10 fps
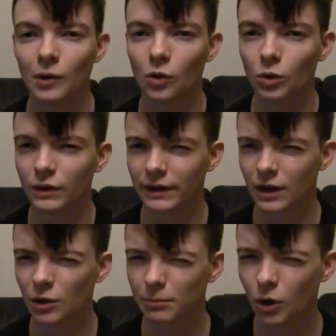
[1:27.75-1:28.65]
or like
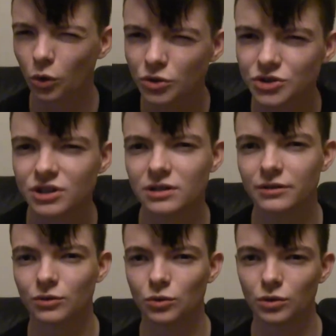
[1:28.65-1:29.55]
a
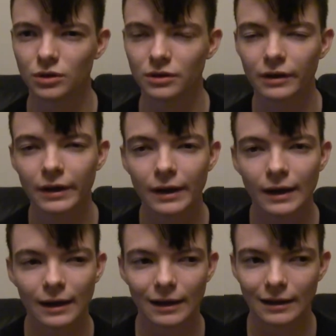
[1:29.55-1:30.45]
compulsion, or
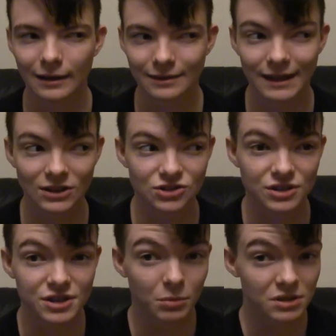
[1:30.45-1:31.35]
like that's
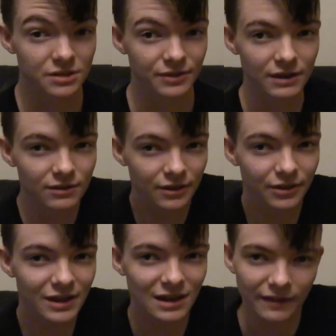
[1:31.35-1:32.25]
just someone's favorite
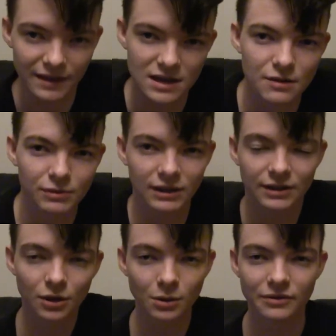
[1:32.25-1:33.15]
thing and they can't really
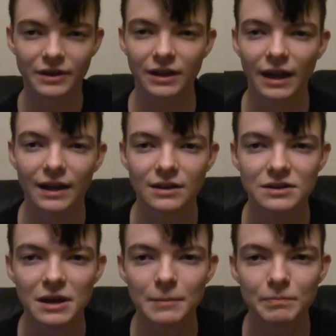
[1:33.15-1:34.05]
let go of it.
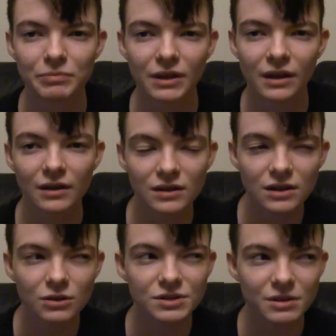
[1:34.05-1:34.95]
And,
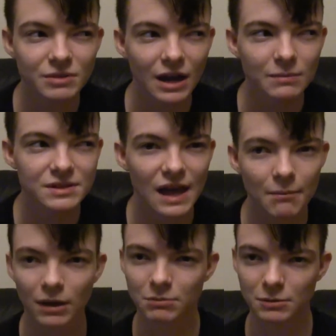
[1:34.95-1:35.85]
you know, sometimes
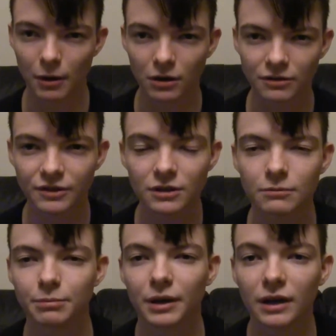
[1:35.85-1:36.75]
that might be part of it,
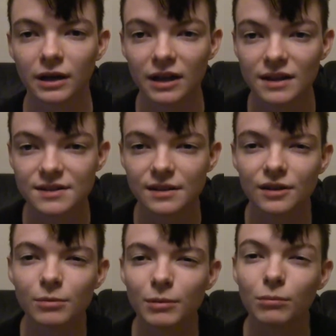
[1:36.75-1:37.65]
but it's a
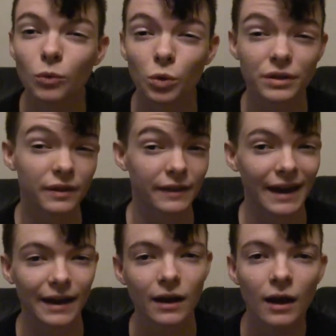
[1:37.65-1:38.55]
little bit more than
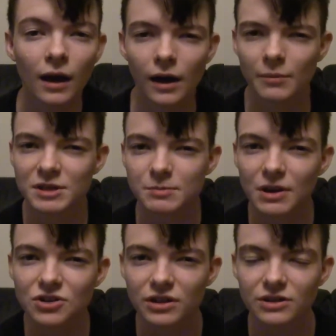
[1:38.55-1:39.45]
that. A
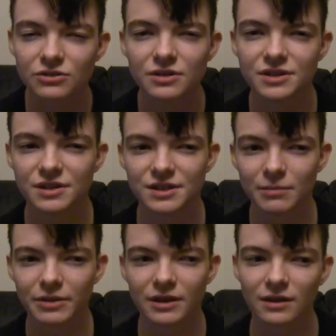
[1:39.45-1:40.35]
special interest is
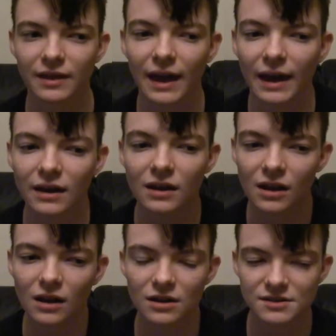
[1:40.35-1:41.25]
something that
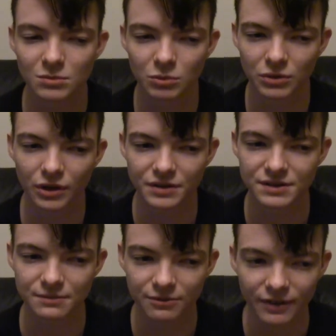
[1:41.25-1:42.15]
someone with
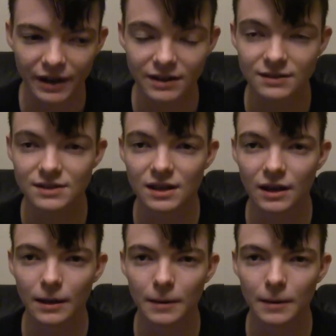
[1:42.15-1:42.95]
autism finds,